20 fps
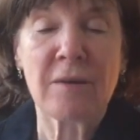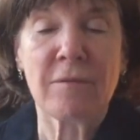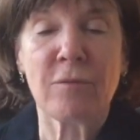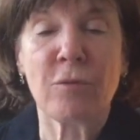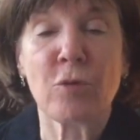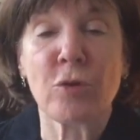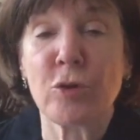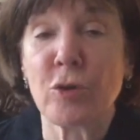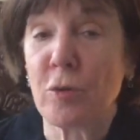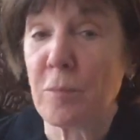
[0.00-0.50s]

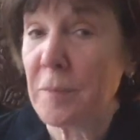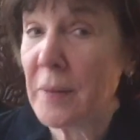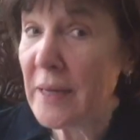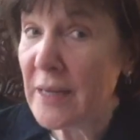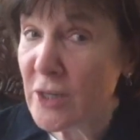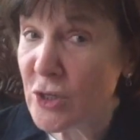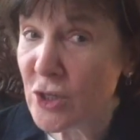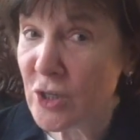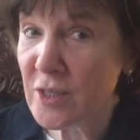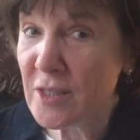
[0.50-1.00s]
for your
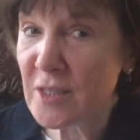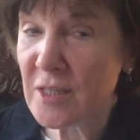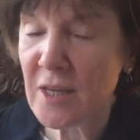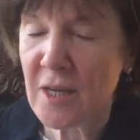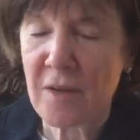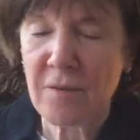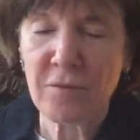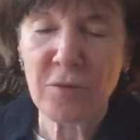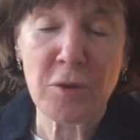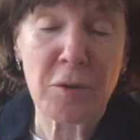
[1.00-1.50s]
patients,
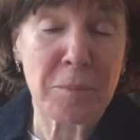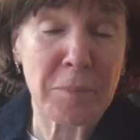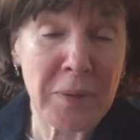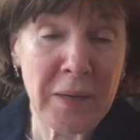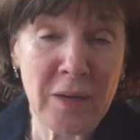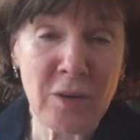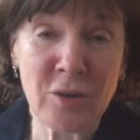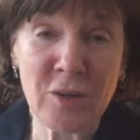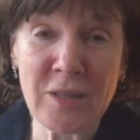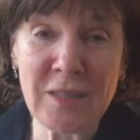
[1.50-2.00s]
for the
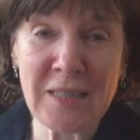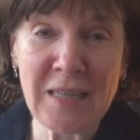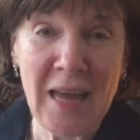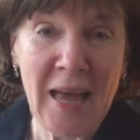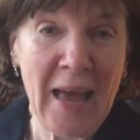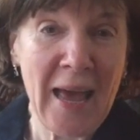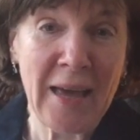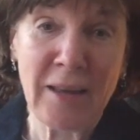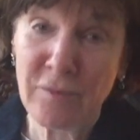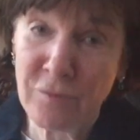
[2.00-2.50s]
parents,
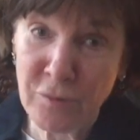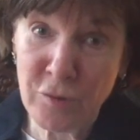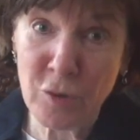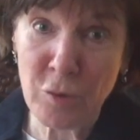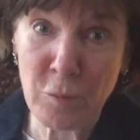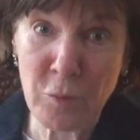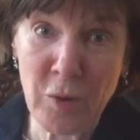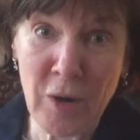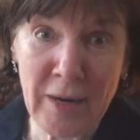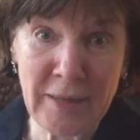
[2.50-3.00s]
and for
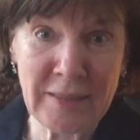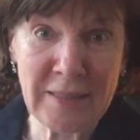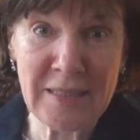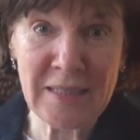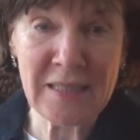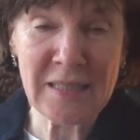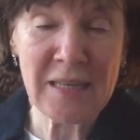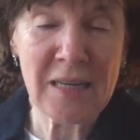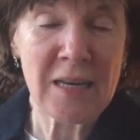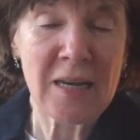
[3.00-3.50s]
your
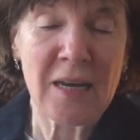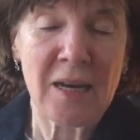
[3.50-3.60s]
practice.